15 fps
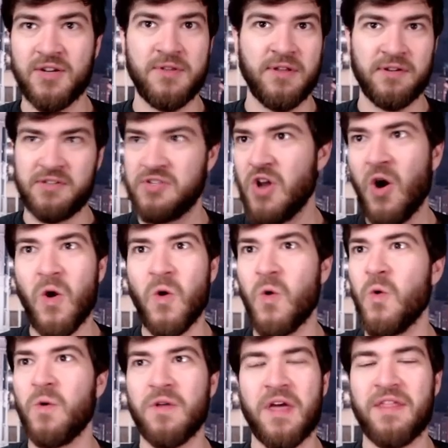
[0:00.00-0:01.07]
there's
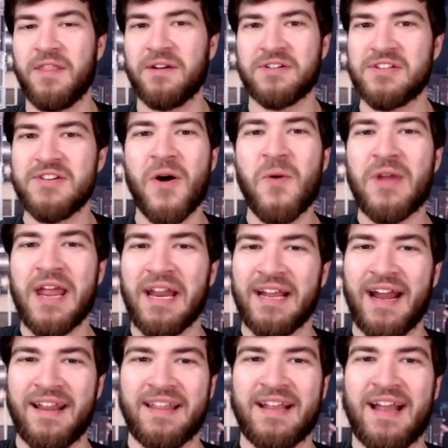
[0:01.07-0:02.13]
no getting
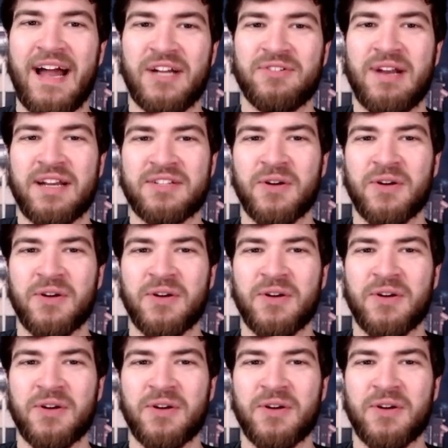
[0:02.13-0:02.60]
out of the contract.